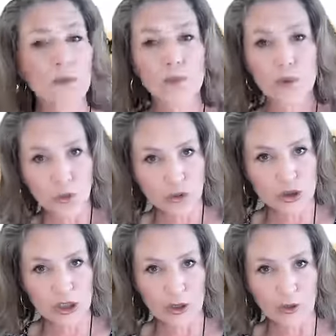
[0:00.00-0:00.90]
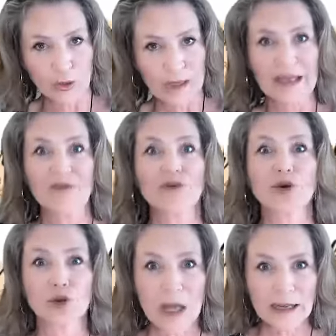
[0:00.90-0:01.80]
approaching you. If
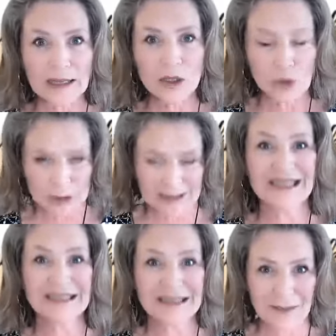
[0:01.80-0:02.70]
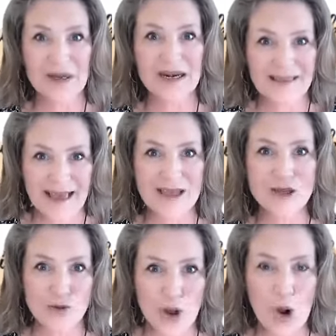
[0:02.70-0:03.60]
you're lucky, you'll see somebody that
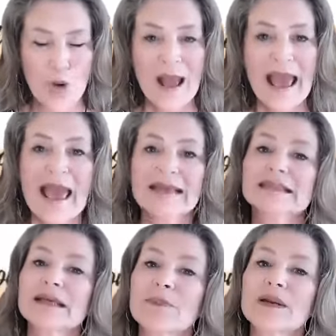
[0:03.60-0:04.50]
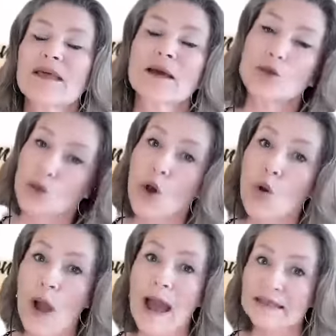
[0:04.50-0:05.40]
you know, and somebody that you
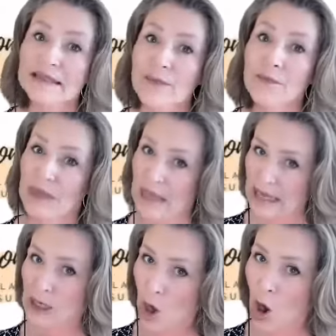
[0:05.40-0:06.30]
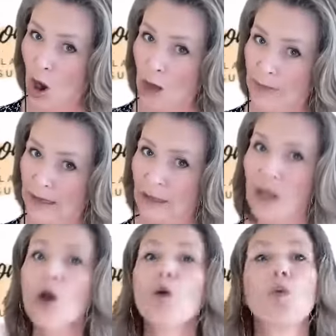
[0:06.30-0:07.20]
know has something in common
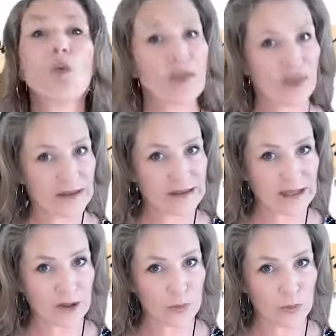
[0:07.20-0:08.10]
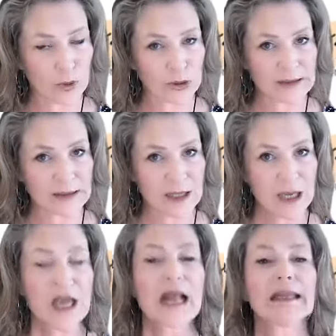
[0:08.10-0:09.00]
with this other person.
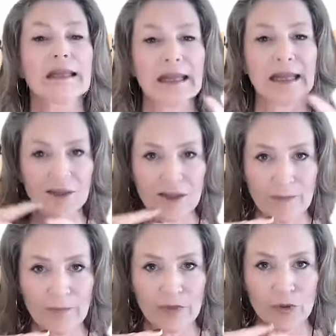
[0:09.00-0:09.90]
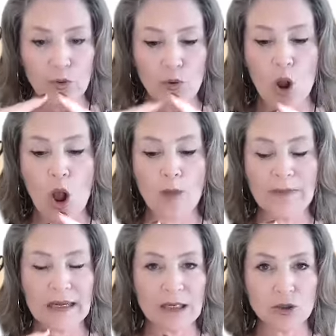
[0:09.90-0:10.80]
Link them through
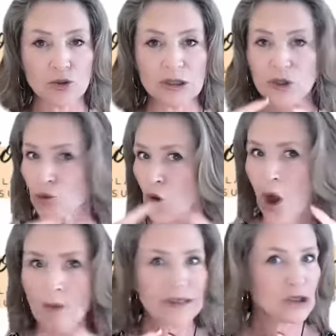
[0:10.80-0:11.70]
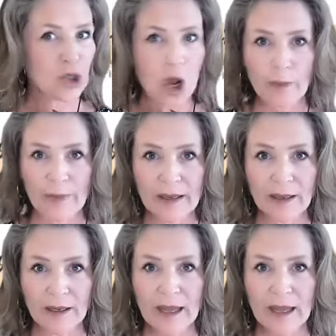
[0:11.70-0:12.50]
common interest or common topic